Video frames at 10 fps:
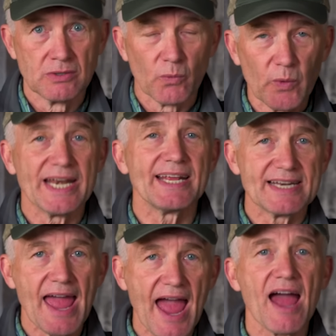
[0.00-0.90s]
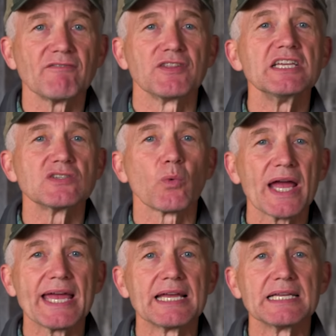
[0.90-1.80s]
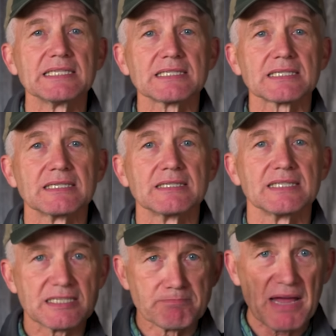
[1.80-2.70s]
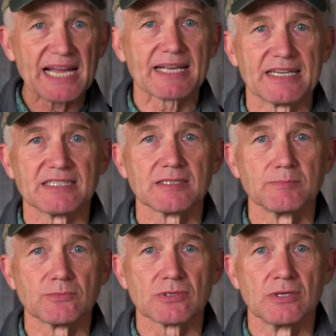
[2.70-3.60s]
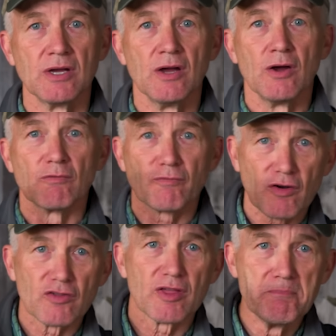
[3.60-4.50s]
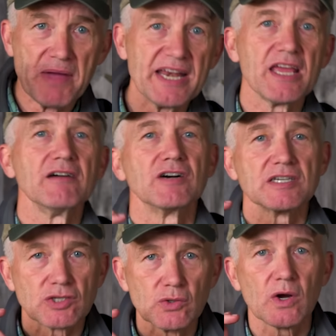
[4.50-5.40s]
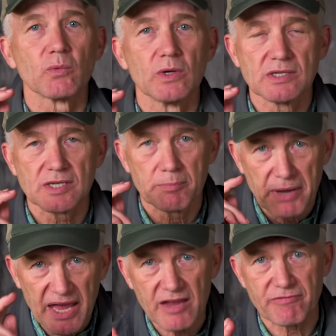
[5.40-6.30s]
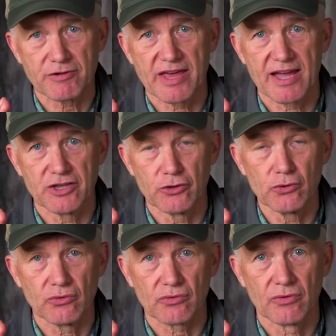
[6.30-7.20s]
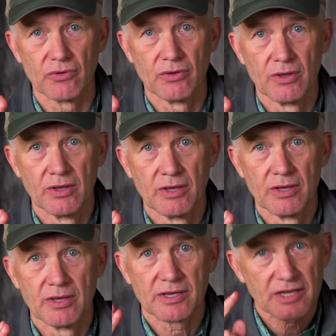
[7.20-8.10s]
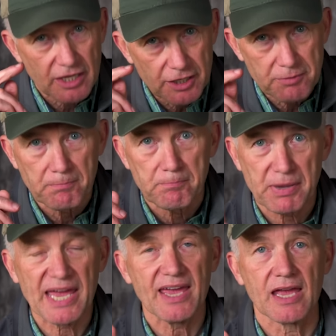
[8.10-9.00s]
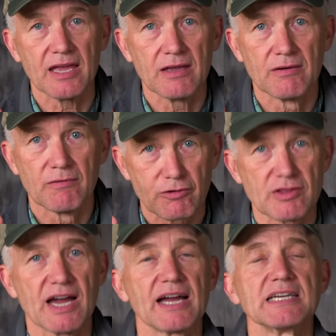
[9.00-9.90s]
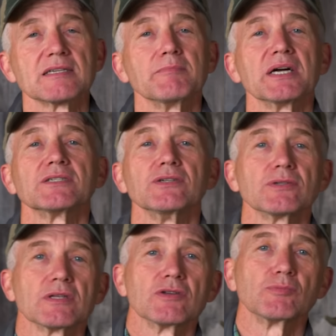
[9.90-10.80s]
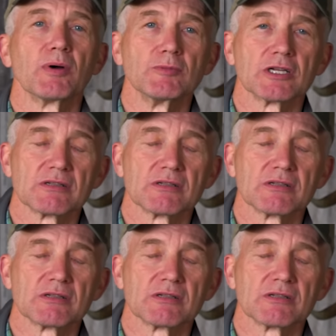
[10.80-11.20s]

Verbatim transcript: we need to have these ways, these mechanisms for the many of us who are willing to pay for that use can pay for the highest and best use of those public